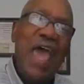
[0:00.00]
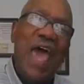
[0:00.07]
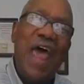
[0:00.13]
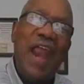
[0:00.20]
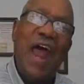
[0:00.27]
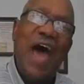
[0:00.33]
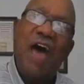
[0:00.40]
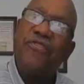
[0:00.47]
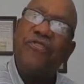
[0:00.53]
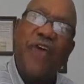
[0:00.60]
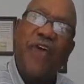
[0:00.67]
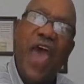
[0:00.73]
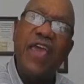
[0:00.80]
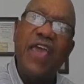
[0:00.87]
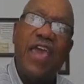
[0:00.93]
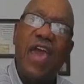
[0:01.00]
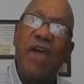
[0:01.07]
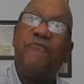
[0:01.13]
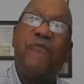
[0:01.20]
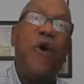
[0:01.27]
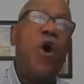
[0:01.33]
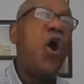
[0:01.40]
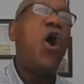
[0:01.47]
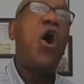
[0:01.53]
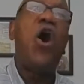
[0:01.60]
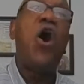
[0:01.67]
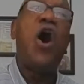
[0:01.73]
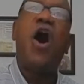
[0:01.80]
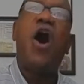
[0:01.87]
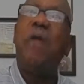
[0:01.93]
and I thank Him
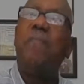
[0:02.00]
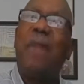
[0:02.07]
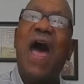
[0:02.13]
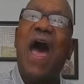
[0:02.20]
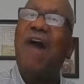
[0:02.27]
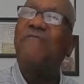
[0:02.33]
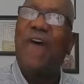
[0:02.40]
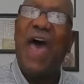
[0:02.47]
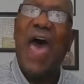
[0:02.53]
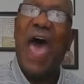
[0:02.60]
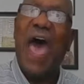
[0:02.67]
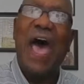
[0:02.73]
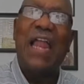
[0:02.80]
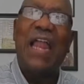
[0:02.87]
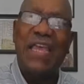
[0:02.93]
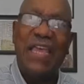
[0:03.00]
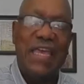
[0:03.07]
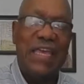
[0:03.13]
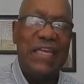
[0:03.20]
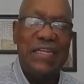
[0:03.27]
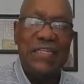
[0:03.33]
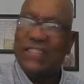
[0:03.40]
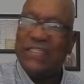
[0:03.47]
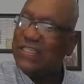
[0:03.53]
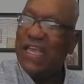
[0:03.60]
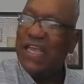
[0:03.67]
for my valleys.